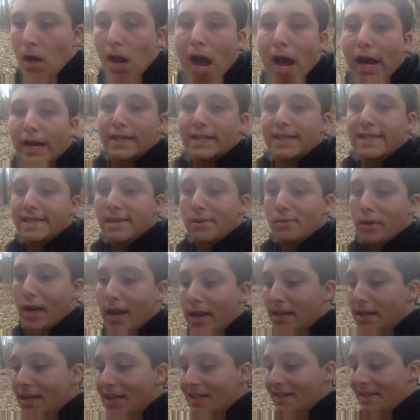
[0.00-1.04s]
I could see what
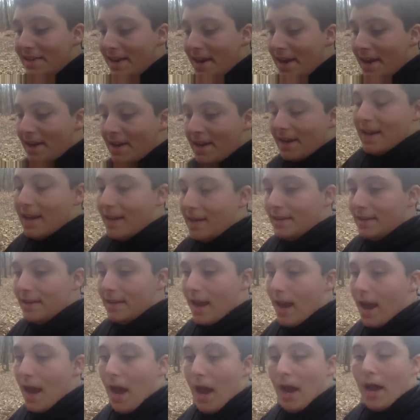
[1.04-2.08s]
I did today,
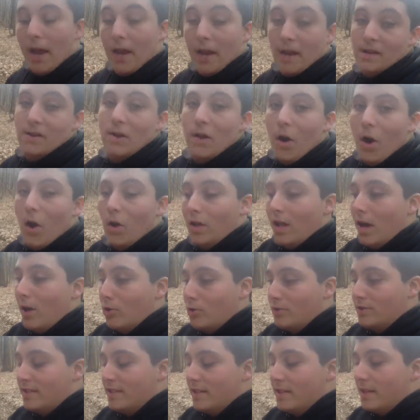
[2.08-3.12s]
and all I
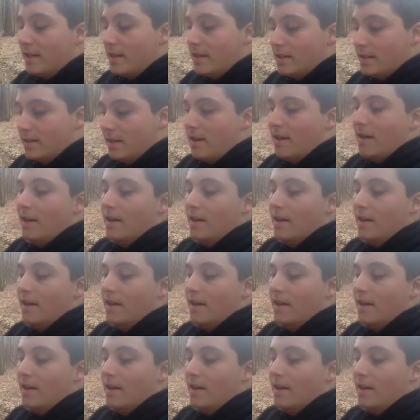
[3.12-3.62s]
would see is,